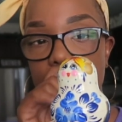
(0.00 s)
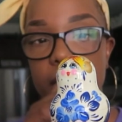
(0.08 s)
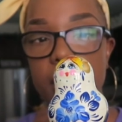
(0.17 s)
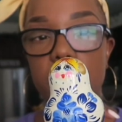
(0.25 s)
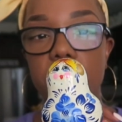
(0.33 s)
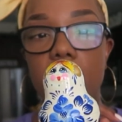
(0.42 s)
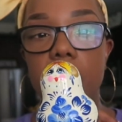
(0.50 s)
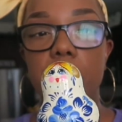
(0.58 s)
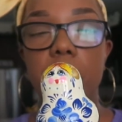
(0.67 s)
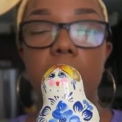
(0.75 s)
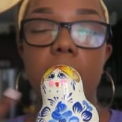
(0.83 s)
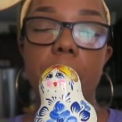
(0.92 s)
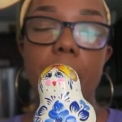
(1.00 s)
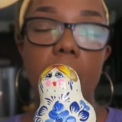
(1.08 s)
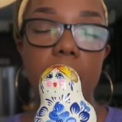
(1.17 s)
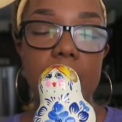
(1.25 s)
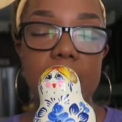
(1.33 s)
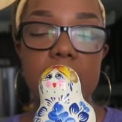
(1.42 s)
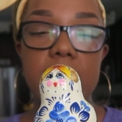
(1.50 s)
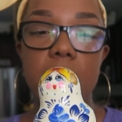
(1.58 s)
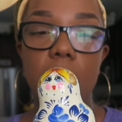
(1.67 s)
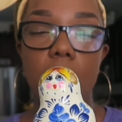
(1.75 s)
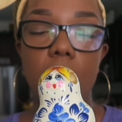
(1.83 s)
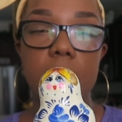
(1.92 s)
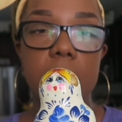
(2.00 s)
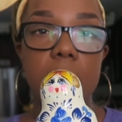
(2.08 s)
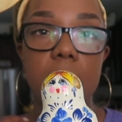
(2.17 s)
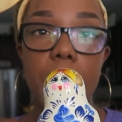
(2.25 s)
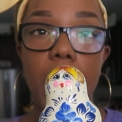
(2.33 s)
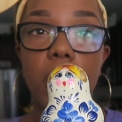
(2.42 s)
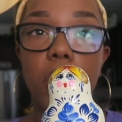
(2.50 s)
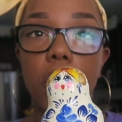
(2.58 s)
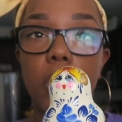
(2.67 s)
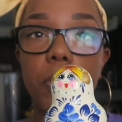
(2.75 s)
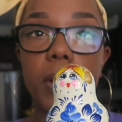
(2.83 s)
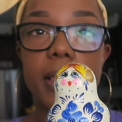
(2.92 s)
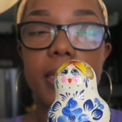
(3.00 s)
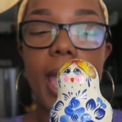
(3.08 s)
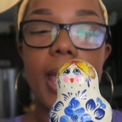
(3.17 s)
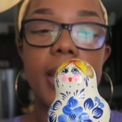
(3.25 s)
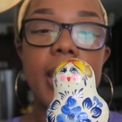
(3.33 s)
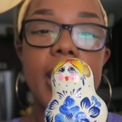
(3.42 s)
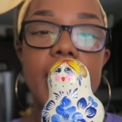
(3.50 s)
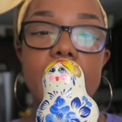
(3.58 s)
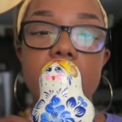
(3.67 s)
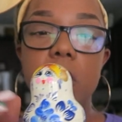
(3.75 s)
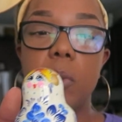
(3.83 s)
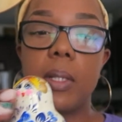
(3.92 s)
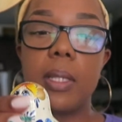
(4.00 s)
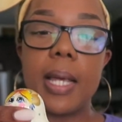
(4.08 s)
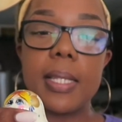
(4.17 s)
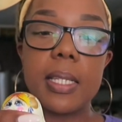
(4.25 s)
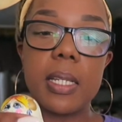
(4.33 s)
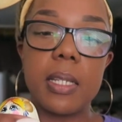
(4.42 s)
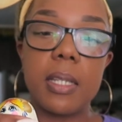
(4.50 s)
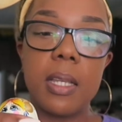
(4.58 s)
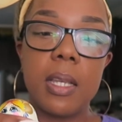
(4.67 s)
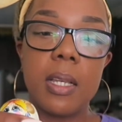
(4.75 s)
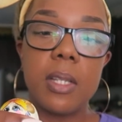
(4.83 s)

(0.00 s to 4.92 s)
I need to find a book about nesting dolls and somehow incorporate that into a lesson.